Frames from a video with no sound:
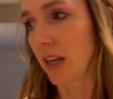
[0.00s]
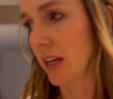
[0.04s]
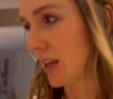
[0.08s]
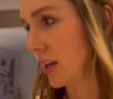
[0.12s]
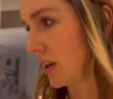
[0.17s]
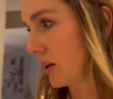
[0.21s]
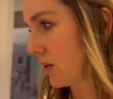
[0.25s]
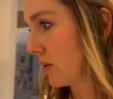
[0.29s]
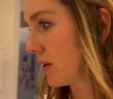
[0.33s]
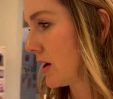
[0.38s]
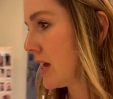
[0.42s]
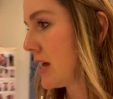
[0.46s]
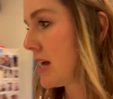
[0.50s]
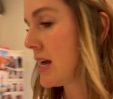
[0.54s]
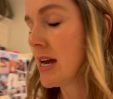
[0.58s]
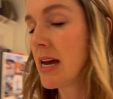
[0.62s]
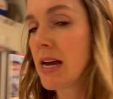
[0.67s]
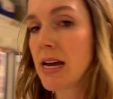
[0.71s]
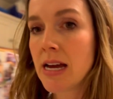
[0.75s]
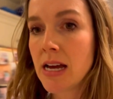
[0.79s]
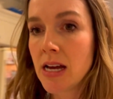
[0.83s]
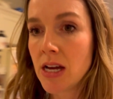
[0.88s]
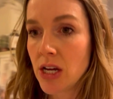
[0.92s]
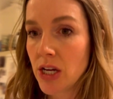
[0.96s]
cute.
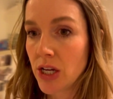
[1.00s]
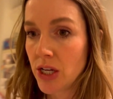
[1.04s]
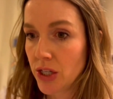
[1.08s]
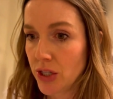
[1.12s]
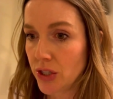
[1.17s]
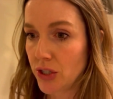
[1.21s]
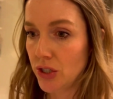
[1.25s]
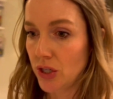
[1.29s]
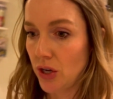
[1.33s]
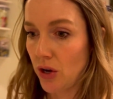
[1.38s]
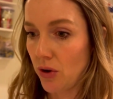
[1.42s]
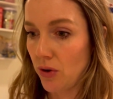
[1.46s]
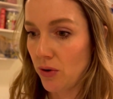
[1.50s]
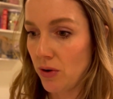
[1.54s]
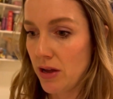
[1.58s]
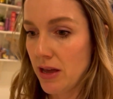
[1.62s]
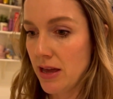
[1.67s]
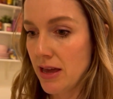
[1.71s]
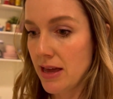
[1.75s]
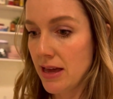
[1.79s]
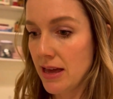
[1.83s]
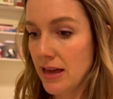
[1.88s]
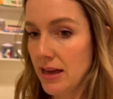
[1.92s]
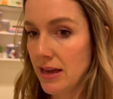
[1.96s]
So
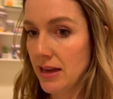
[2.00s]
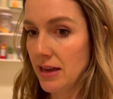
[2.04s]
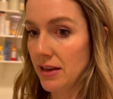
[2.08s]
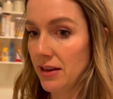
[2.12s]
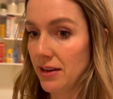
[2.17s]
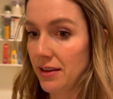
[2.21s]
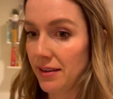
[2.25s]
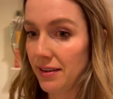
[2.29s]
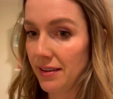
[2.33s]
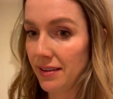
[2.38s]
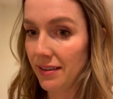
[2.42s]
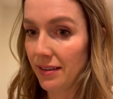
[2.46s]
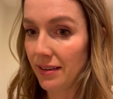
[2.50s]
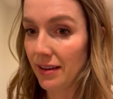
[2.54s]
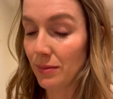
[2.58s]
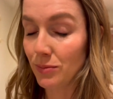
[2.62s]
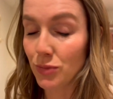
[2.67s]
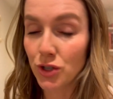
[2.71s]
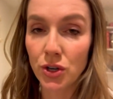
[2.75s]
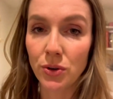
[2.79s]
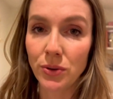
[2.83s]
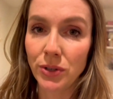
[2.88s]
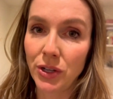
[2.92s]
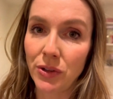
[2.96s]
I'm
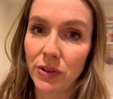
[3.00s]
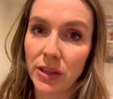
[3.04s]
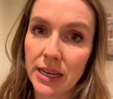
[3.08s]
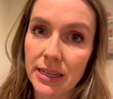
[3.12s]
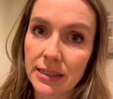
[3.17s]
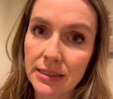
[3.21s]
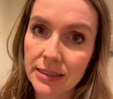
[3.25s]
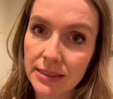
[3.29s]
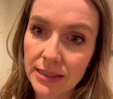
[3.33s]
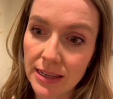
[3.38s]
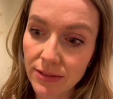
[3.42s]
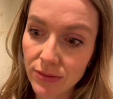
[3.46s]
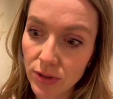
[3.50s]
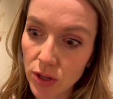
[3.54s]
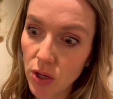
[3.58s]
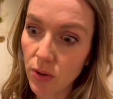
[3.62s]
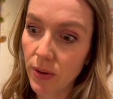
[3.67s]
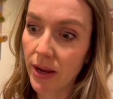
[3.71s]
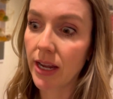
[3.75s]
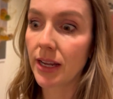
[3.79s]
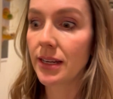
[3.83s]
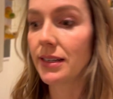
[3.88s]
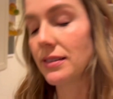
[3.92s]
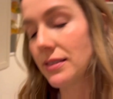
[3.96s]
showing you this, even though
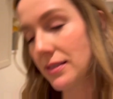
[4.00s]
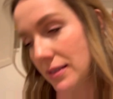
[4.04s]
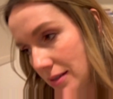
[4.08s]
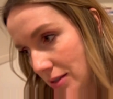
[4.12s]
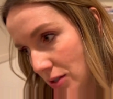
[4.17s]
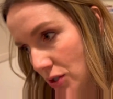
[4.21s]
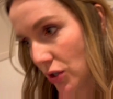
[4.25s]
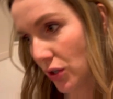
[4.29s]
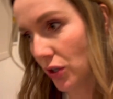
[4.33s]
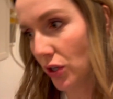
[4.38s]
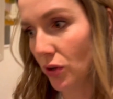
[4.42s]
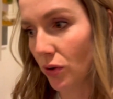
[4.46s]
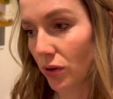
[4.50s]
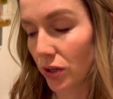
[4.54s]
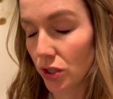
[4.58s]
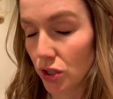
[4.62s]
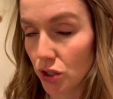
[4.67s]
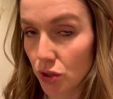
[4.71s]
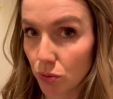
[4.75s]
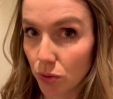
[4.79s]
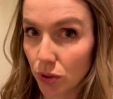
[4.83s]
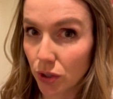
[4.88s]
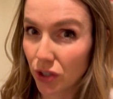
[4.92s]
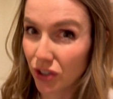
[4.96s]
I took you on a
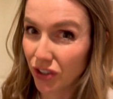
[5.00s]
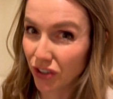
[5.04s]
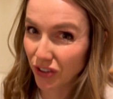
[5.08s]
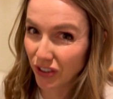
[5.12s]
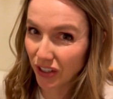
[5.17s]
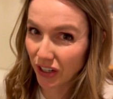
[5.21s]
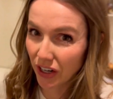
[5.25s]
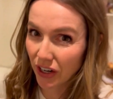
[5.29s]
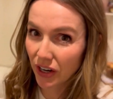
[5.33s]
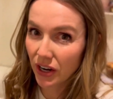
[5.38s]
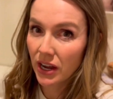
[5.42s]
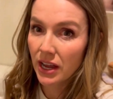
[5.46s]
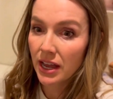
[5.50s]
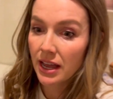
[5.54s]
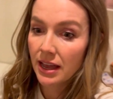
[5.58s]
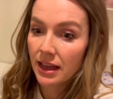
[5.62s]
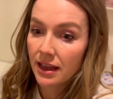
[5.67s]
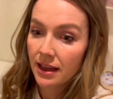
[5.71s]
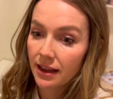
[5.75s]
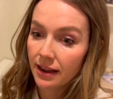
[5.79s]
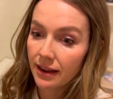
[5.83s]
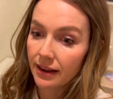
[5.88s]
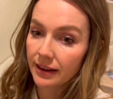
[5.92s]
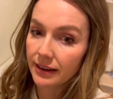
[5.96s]
tour earlier.
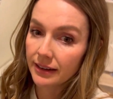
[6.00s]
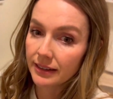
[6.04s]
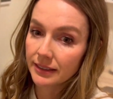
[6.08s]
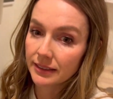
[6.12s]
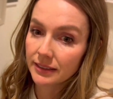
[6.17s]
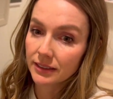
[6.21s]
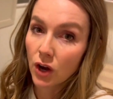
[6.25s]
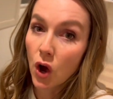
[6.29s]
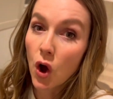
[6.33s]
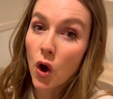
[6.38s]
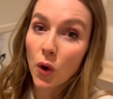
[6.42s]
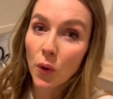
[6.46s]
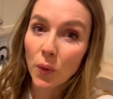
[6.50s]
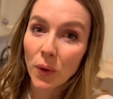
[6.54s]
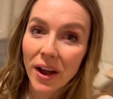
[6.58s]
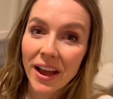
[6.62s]
Uh, oh,